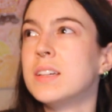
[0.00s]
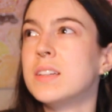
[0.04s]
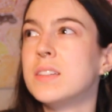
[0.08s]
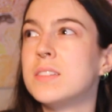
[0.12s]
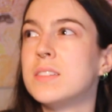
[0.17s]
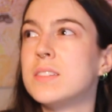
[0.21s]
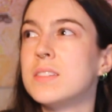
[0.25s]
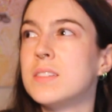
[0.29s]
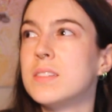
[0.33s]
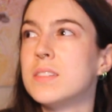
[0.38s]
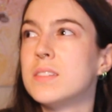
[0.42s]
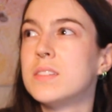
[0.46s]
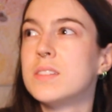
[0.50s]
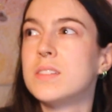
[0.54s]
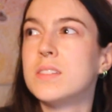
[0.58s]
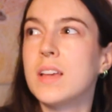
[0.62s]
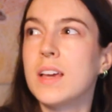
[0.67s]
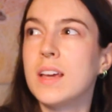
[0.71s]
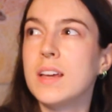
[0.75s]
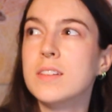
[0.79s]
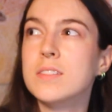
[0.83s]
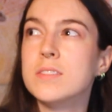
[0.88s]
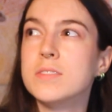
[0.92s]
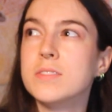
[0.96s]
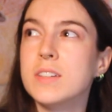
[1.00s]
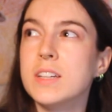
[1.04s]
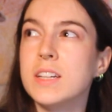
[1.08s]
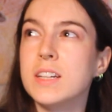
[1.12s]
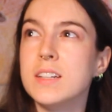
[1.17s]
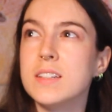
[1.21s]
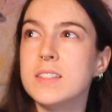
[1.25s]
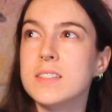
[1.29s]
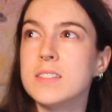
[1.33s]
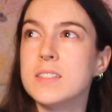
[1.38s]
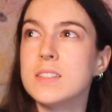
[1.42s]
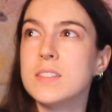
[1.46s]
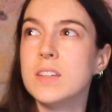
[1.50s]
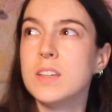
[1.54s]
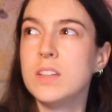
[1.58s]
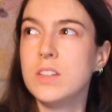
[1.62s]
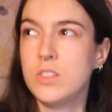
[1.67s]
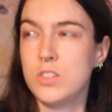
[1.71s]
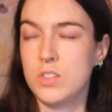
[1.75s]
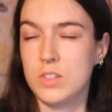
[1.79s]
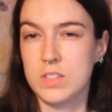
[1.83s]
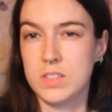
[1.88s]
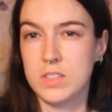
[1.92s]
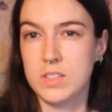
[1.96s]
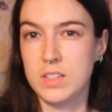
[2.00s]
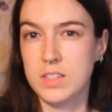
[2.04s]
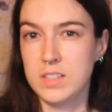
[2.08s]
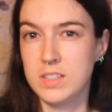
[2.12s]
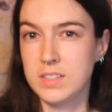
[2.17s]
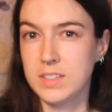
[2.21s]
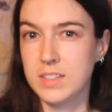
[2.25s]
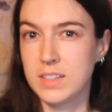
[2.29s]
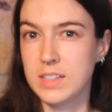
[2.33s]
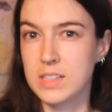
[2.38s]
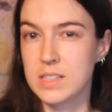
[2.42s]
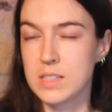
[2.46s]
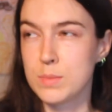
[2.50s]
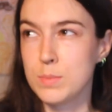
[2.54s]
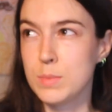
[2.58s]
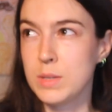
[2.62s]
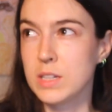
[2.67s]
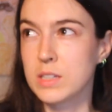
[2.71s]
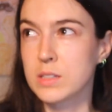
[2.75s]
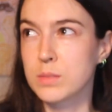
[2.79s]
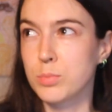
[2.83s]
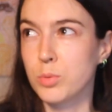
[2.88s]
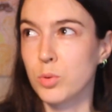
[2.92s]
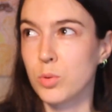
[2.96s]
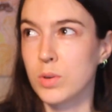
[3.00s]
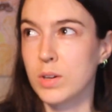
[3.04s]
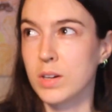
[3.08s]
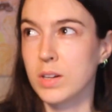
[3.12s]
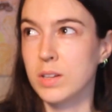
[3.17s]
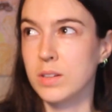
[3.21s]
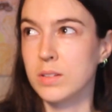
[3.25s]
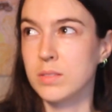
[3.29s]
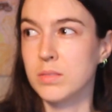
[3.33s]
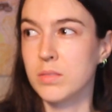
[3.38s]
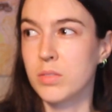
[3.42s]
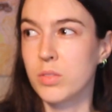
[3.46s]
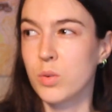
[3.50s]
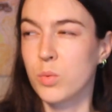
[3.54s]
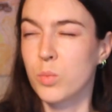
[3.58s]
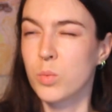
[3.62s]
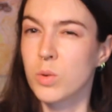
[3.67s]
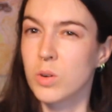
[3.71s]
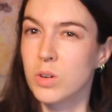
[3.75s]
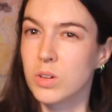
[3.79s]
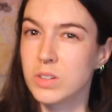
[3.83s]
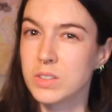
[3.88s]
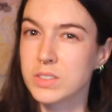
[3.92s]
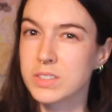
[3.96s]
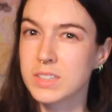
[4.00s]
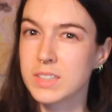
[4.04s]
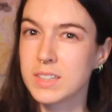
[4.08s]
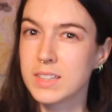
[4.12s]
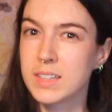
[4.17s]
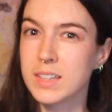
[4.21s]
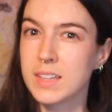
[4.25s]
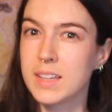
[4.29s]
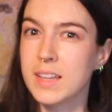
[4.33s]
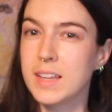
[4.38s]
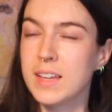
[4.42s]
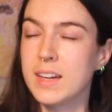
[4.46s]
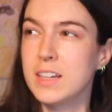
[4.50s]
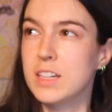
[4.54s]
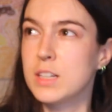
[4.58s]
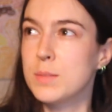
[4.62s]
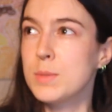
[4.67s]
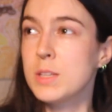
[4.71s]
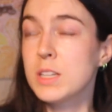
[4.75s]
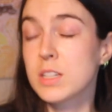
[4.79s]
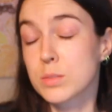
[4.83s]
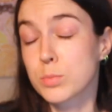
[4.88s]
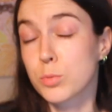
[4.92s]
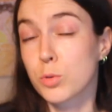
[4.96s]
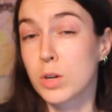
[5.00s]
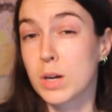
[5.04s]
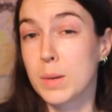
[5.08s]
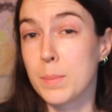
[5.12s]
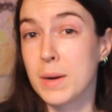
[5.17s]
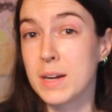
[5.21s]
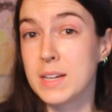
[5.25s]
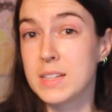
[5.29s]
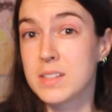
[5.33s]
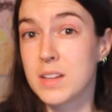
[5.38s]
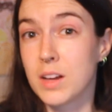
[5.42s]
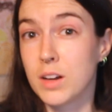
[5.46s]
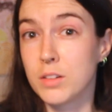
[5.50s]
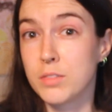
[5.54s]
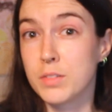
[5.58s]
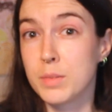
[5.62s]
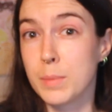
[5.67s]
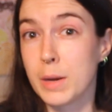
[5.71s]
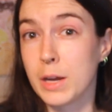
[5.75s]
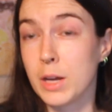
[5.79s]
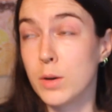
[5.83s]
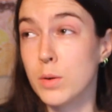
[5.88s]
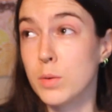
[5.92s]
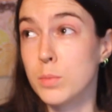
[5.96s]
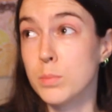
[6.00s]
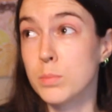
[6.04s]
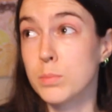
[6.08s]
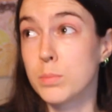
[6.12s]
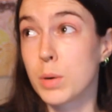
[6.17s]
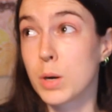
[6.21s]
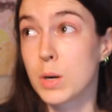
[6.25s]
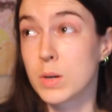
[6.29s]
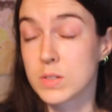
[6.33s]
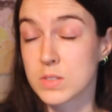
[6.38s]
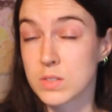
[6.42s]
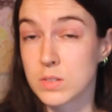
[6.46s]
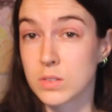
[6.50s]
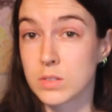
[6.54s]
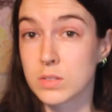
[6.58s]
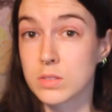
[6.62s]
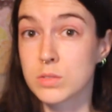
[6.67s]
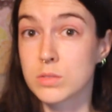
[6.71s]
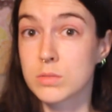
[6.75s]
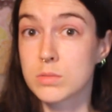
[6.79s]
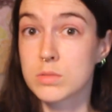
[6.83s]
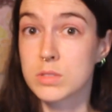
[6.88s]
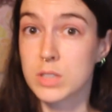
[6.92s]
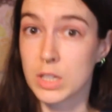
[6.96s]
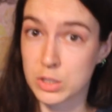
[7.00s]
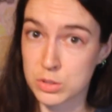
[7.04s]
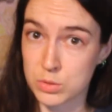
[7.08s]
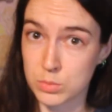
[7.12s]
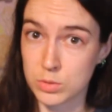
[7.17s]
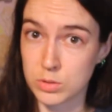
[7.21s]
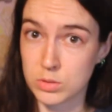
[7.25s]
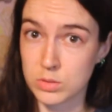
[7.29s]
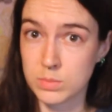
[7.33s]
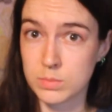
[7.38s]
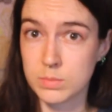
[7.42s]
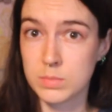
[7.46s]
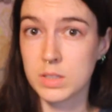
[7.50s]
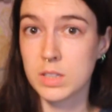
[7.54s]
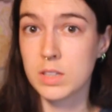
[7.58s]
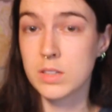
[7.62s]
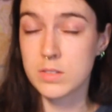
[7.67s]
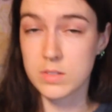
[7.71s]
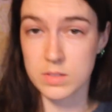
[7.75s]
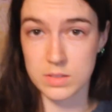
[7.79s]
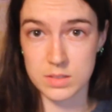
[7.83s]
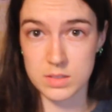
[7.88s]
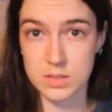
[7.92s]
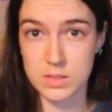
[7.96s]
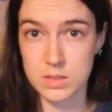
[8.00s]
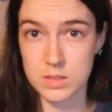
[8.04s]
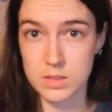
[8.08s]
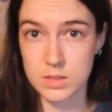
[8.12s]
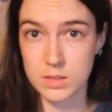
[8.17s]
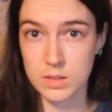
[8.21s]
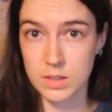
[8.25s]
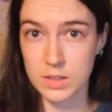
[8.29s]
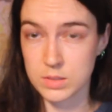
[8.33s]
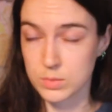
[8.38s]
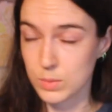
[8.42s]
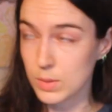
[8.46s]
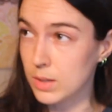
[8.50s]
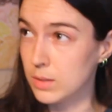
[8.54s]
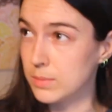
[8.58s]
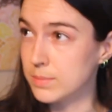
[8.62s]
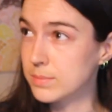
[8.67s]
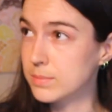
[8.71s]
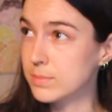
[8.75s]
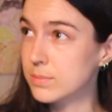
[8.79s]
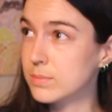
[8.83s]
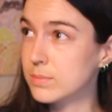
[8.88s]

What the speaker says: It's safe and it's interesting, and it's me exploring the world, and it's me exploring myself and my own personal sexual interests as well.